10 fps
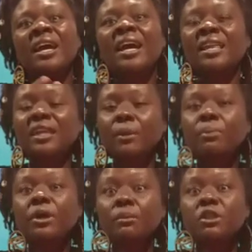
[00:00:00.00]
And they're
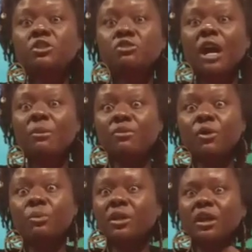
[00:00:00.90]
pretty much dry before you
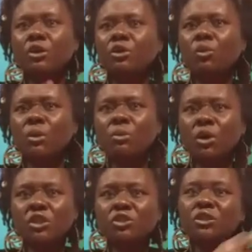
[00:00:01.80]
put in there. You don't want
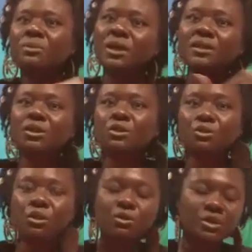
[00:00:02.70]
moisture because they'll
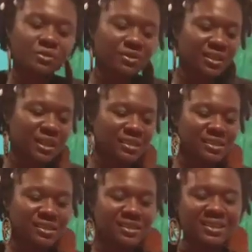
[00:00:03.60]
grow different things
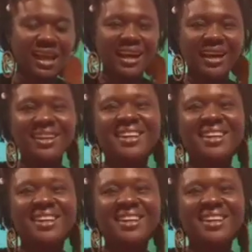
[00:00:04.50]
inside.